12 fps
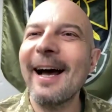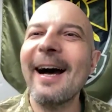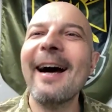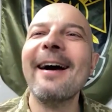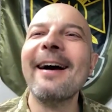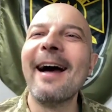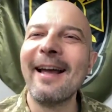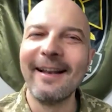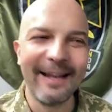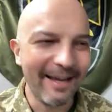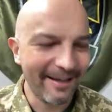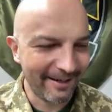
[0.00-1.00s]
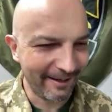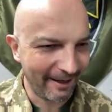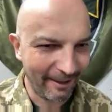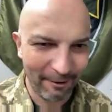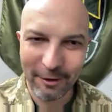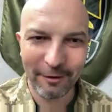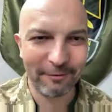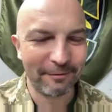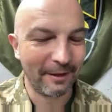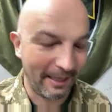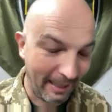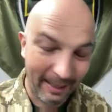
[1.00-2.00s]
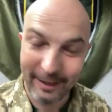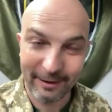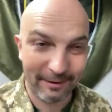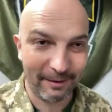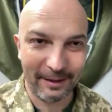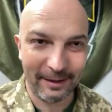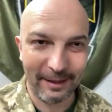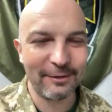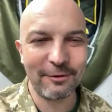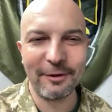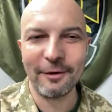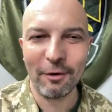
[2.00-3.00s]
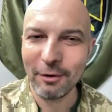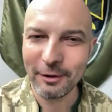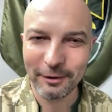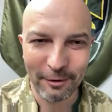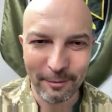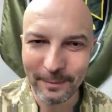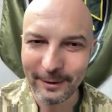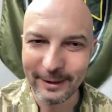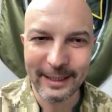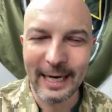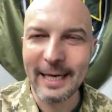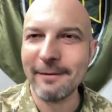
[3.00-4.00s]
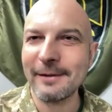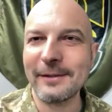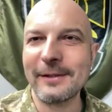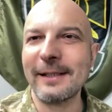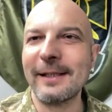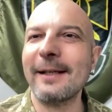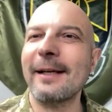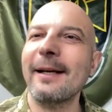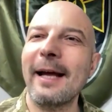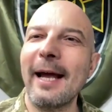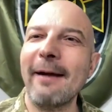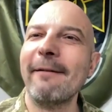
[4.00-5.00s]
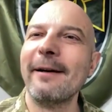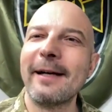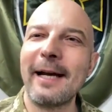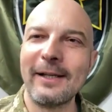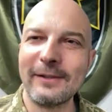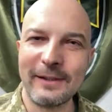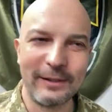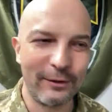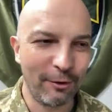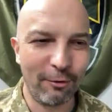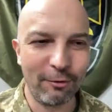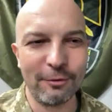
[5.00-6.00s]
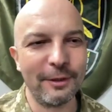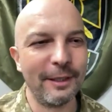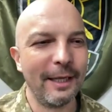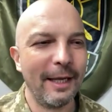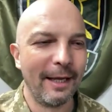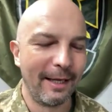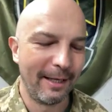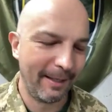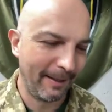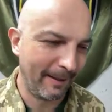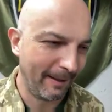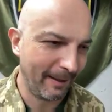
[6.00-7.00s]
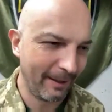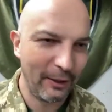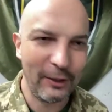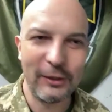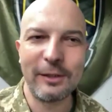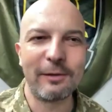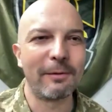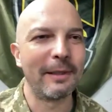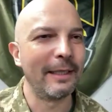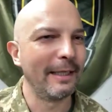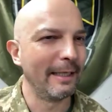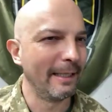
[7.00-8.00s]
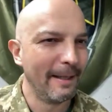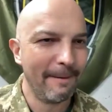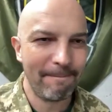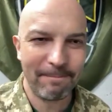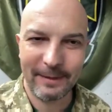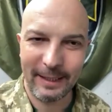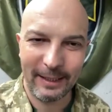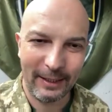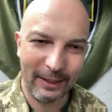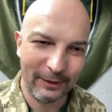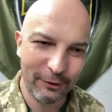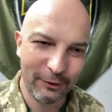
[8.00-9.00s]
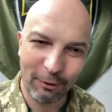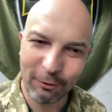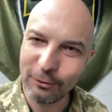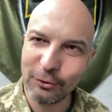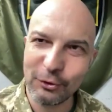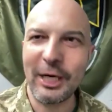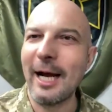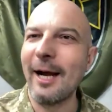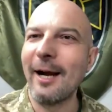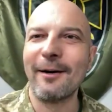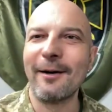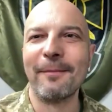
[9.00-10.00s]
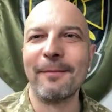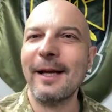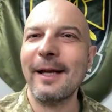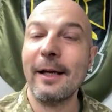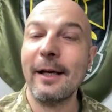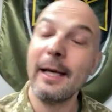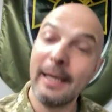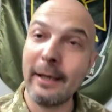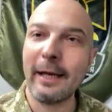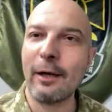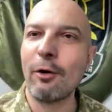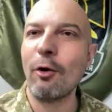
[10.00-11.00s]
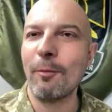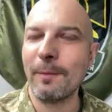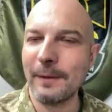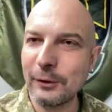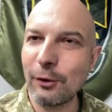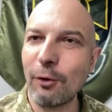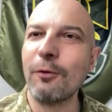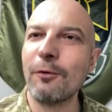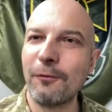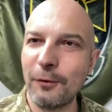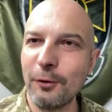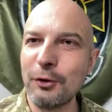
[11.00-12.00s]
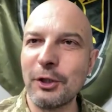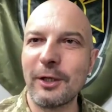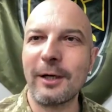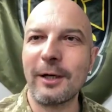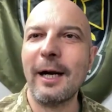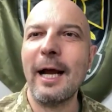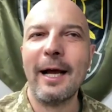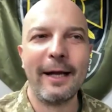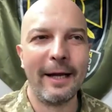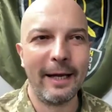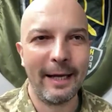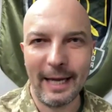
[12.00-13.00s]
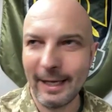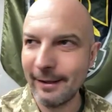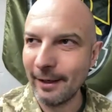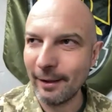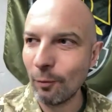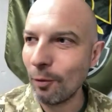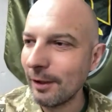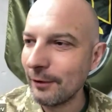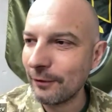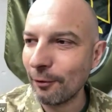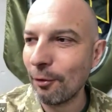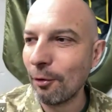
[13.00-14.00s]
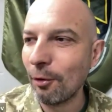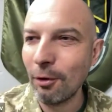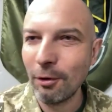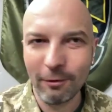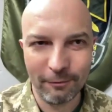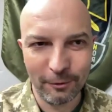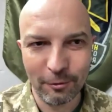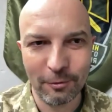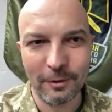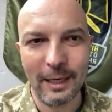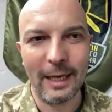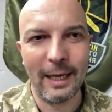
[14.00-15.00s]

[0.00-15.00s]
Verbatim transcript: Uh, I like a lot of. I like actually all European countries. Uh, every has its own uh, history, its own charm, and I hope mm-hmm. its own future. and I want all of you,